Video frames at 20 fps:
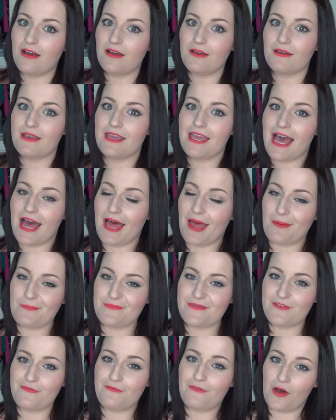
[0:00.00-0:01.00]
I
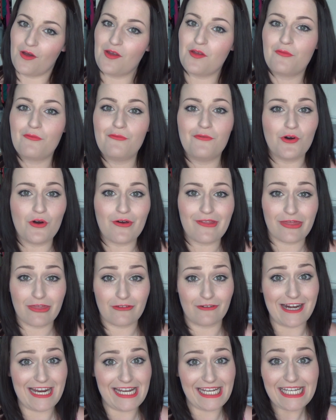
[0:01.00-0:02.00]
am
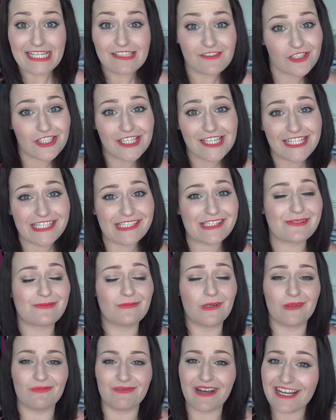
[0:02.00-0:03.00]
5'3",
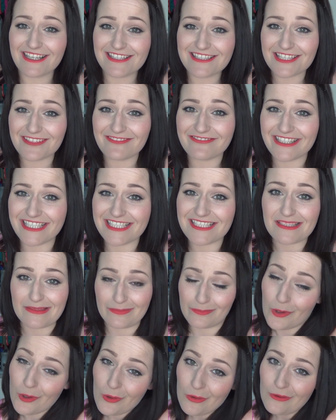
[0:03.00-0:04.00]
so I'm relatively
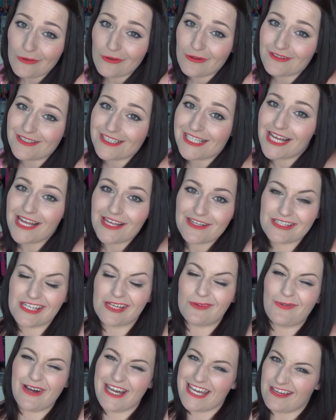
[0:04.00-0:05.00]
small,
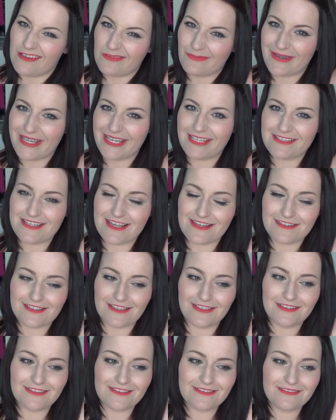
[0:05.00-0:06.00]
so weight on me tends
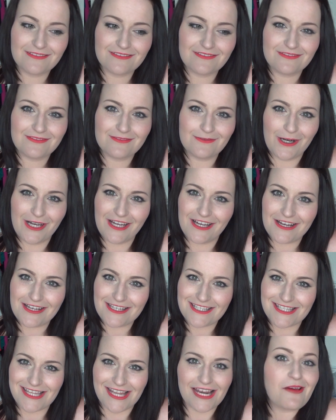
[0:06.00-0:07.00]
to look
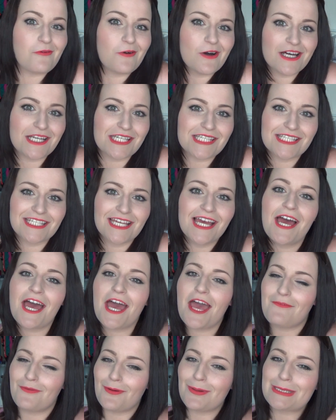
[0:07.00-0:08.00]
worse than it would
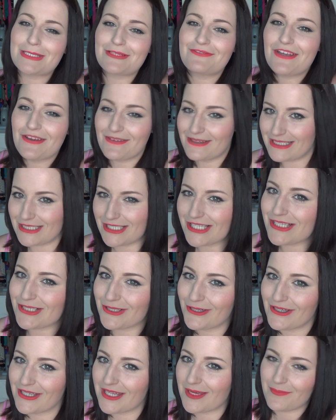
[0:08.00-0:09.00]
if I was a few inches
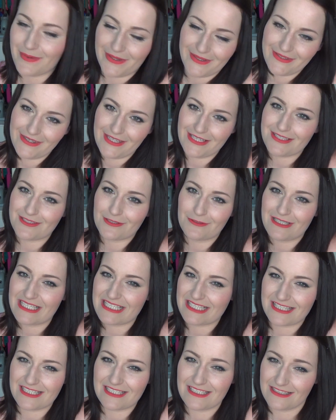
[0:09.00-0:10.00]
taller, but that's
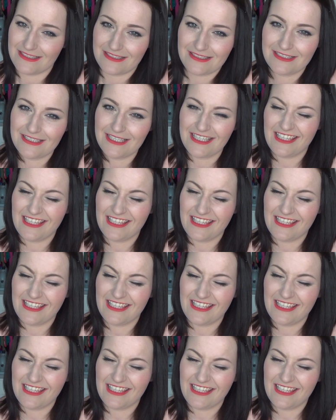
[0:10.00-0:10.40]
always the